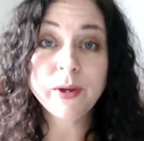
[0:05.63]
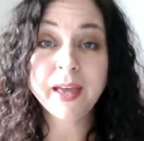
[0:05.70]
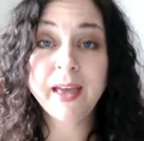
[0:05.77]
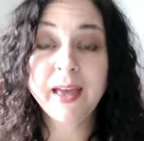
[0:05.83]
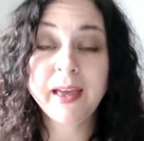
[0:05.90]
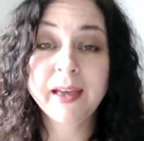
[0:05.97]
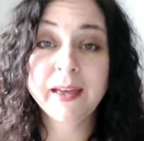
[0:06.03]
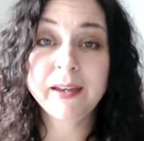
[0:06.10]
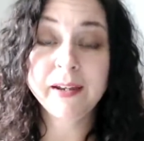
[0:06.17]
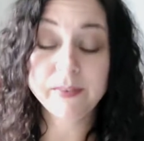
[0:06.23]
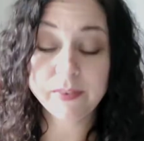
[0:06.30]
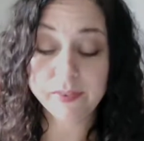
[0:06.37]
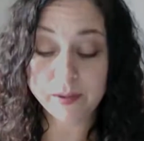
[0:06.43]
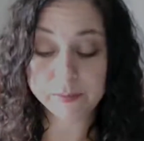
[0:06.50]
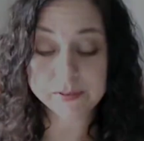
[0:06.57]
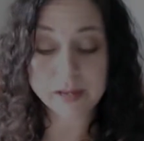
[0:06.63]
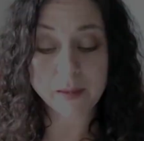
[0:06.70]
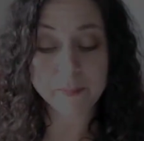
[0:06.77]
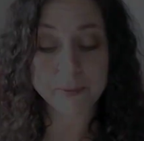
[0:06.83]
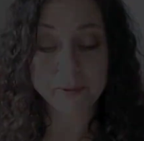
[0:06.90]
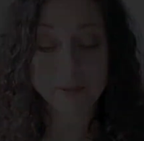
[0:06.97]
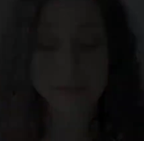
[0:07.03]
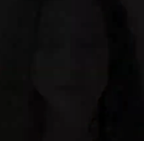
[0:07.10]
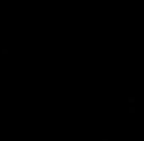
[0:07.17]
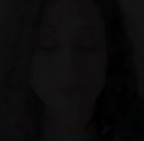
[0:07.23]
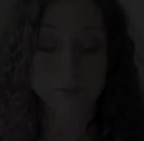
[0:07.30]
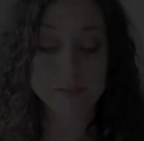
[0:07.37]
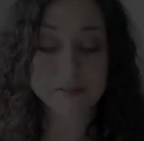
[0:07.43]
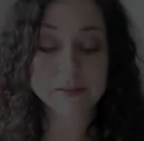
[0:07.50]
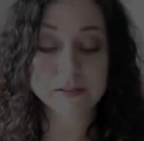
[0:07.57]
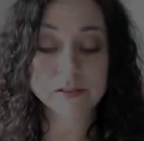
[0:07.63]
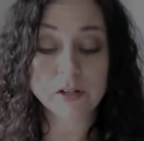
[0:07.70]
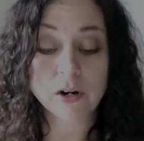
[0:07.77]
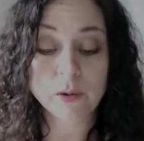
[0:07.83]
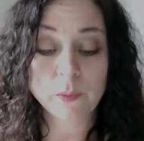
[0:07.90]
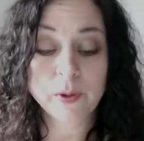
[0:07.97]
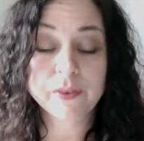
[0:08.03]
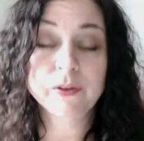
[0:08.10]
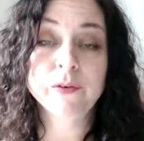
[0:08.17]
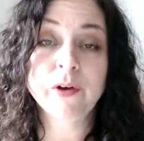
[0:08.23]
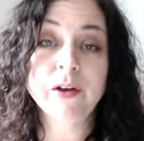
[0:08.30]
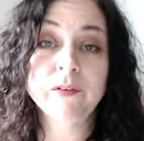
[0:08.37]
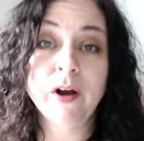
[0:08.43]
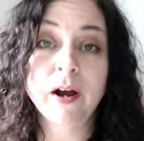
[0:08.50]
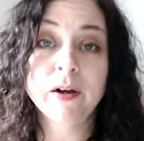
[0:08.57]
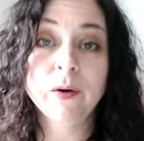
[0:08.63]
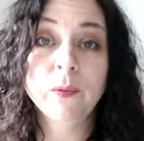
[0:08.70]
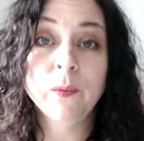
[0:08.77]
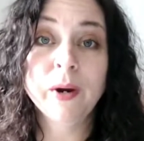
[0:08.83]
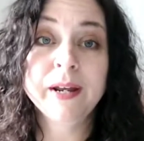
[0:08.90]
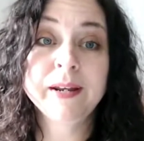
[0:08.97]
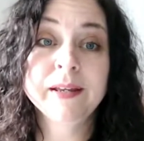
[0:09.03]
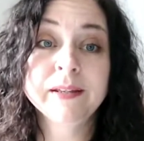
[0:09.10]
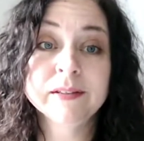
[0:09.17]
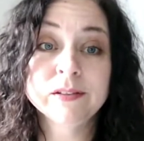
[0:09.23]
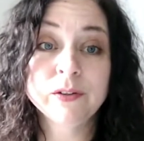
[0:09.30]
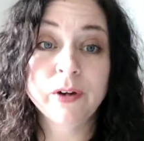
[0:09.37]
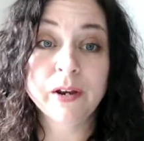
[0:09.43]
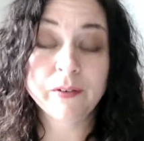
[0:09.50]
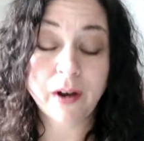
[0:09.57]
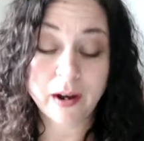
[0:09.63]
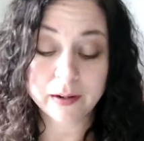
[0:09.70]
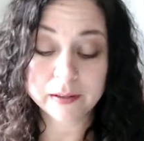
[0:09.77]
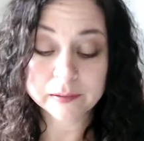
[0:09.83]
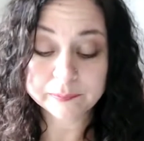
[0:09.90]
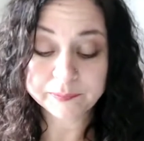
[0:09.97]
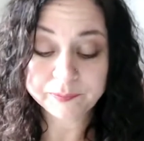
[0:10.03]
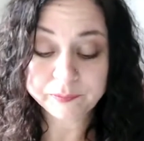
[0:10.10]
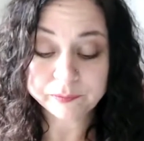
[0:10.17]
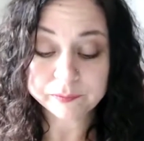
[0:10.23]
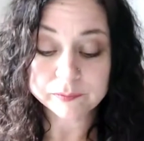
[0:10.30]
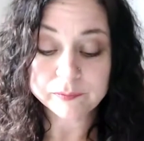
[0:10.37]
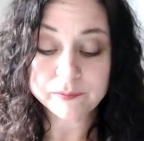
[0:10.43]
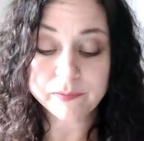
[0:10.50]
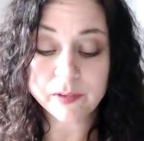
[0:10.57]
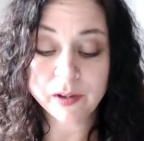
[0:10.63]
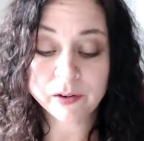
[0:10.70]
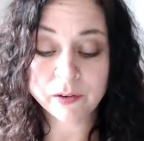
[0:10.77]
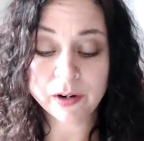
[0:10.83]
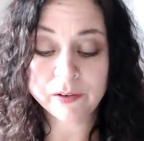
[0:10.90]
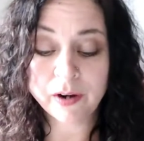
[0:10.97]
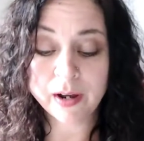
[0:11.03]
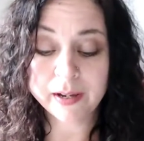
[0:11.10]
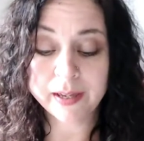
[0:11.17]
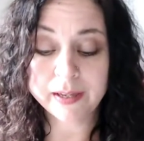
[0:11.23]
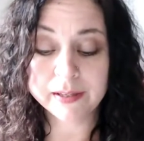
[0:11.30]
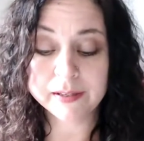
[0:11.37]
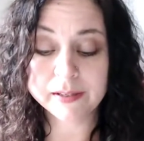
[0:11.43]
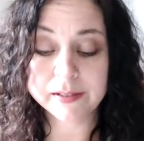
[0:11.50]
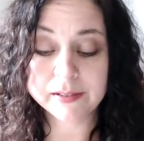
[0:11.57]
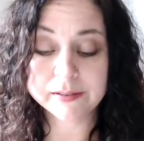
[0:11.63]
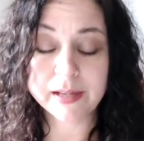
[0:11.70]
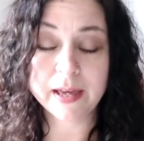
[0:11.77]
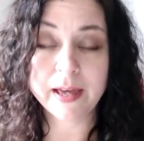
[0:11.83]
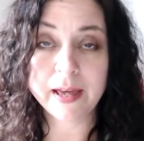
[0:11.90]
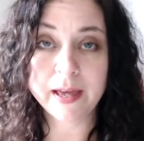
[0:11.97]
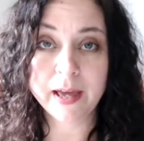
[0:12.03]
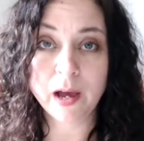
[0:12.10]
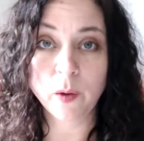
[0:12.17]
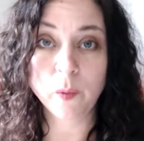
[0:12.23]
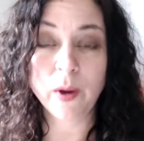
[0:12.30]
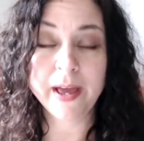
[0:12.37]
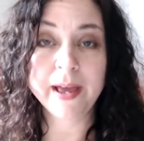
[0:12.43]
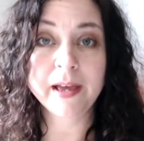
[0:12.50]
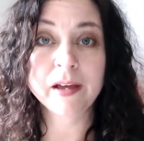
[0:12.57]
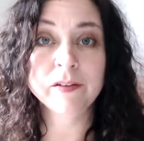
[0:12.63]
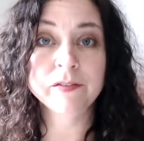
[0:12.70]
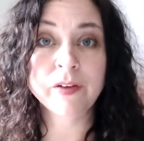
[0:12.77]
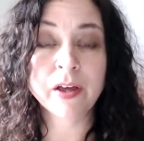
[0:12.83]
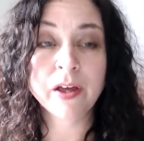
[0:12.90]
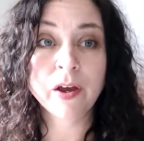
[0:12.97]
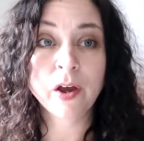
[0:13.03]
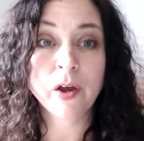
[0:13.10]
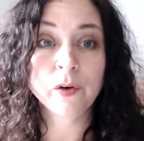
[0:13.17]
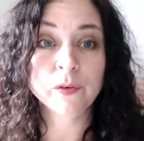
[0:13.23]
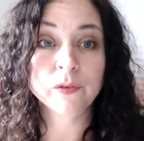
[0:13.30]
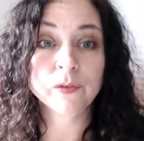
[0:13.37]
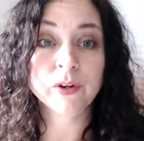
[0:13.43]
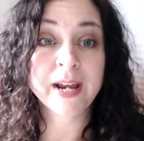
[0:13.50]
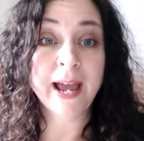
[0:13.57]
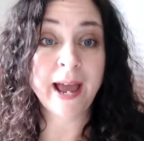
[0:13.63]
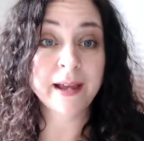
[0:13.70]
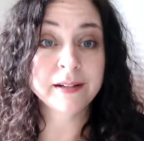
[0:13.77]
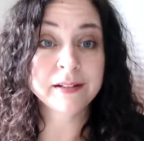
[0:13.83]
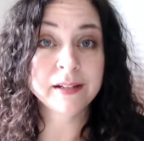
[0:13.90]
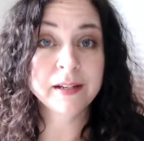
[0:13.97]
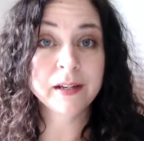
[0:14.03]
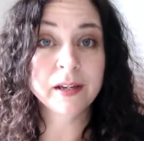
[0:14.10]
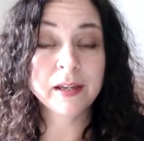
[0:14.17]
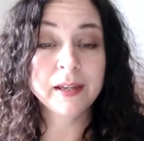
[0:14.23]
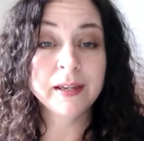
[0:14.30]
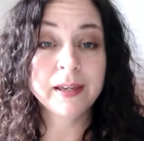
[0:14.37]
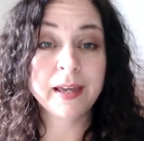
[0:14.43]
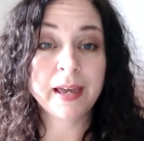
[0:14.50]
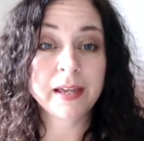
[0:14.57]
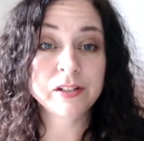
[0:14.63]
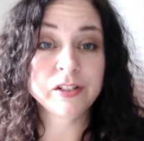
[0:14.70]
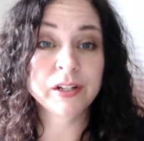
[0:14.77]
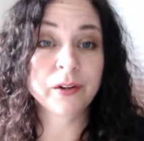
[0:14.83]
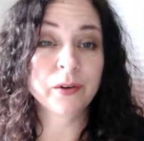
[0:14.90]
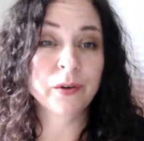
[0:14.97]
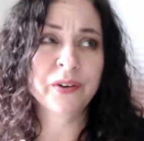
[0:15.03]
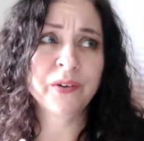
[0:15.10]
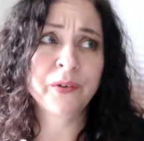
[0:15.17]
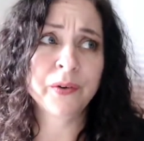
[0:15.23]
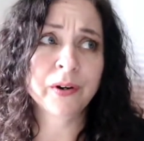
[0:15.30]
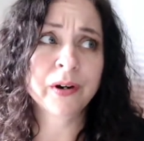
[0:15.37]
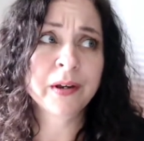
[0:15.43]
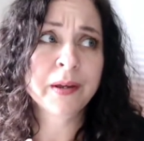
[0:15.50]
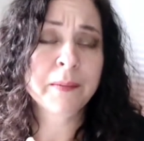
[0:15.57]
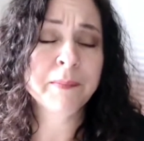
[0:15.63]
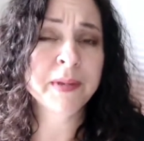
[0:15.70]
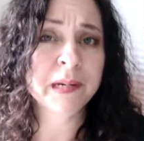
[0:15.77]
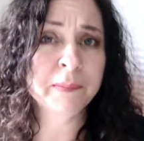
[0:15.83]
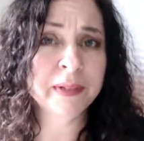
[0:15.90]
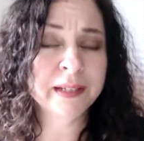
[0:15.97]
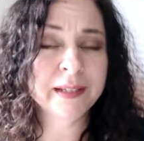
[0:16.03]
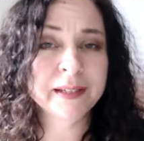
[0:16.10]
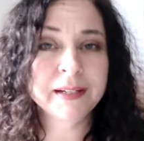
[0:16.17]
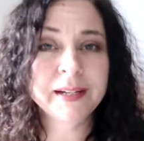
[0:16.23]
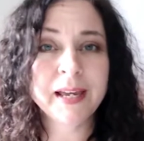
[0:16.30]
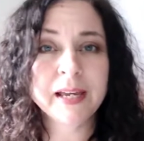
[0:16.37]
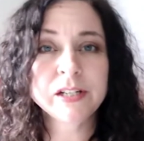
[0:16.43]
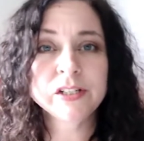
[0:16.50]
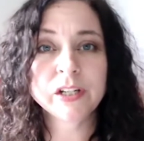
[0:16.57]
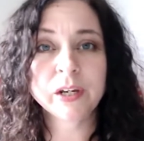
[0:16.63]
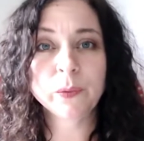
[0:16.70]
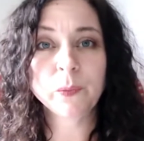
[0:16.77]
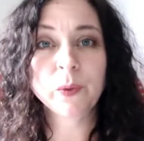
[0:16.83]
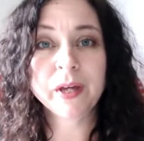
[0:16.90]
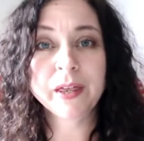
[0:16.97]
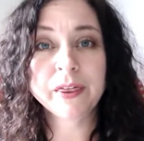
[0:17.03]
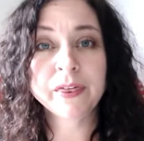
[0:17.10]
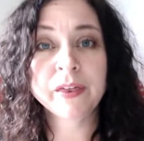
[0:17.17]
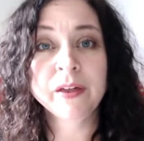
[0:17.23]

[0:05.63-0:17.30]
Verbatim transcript: and hit the thumbs up. Well, let's start with gray rock. What is gray rock? Gray rock is a way of reacting, engaging, or, or minimally engaging with